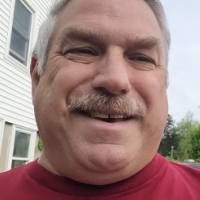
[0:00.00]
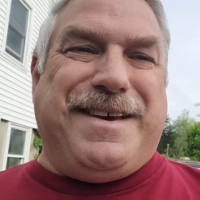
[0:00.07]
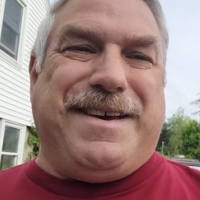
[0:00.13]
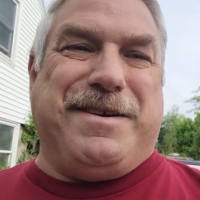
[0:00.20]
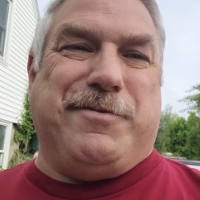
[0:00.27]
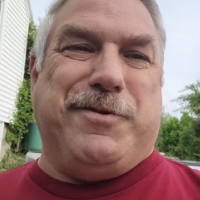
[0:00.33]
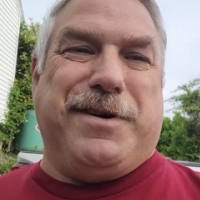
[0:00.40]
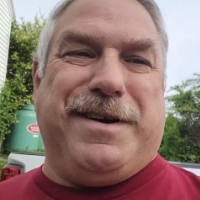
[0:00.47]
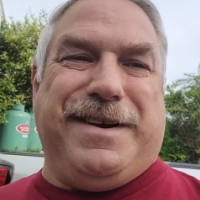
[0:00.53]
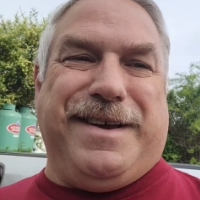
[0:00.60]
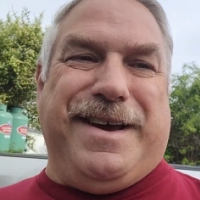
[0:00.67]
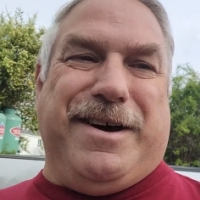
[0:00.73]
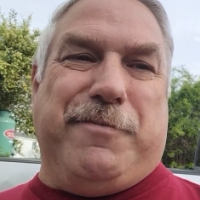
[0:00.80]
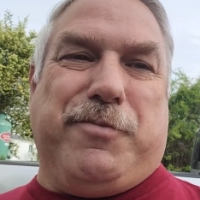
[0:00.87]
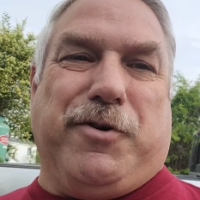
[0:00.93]
and we're going to
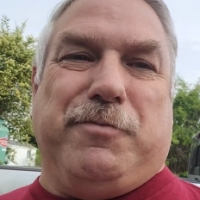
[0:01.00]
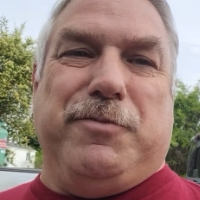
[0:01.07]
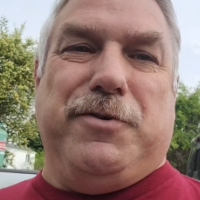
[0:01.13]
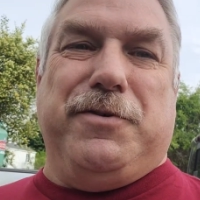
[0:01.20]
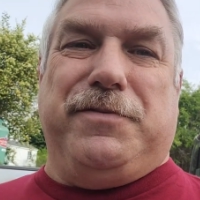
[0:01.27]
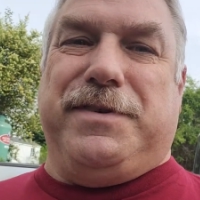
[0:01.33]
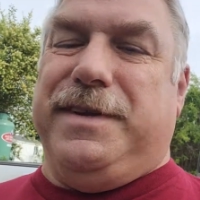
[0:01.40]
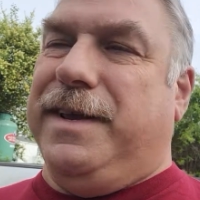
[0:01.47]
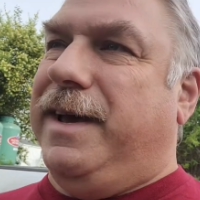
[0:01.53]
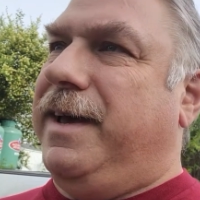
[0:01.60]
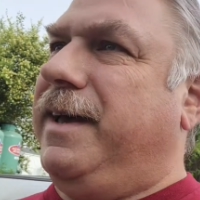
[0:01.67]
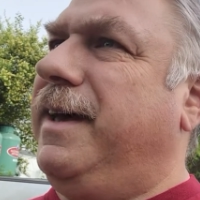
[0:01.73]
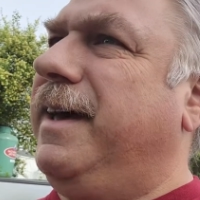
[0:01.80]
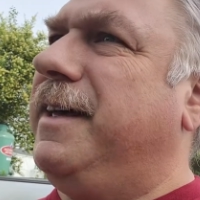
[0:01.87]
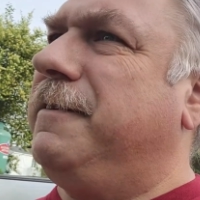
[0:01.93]
help her move
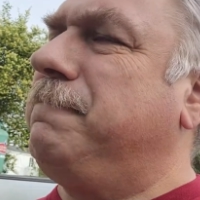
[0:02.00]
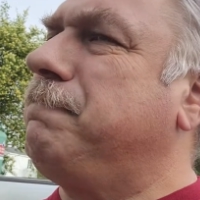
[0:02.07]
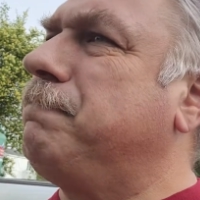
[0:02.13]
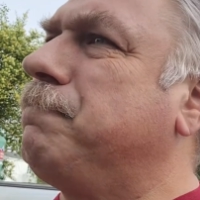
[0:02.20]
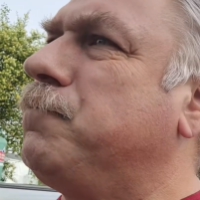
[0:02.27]
today. And